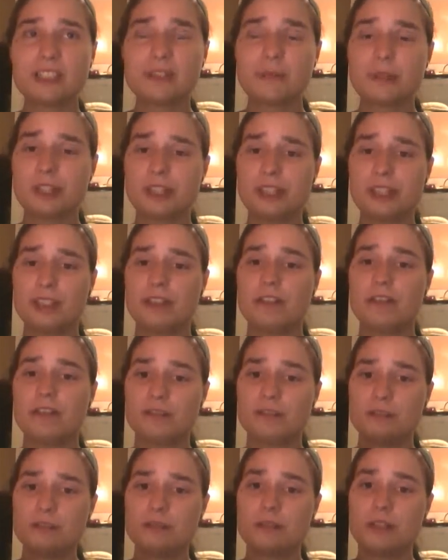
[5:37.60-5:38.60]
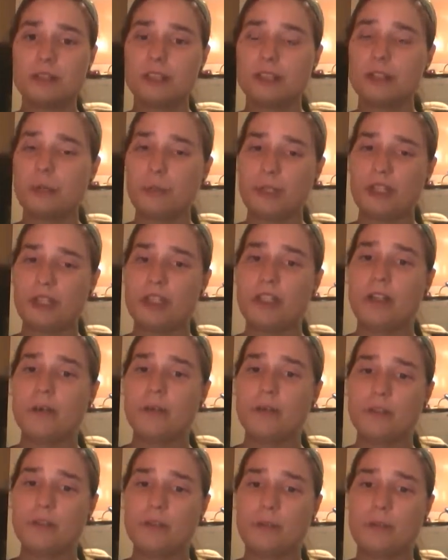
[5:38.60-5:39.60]
within a week I
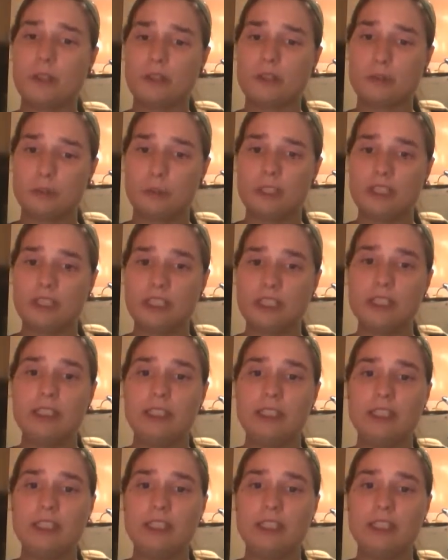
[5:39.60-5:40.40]
would do about 20.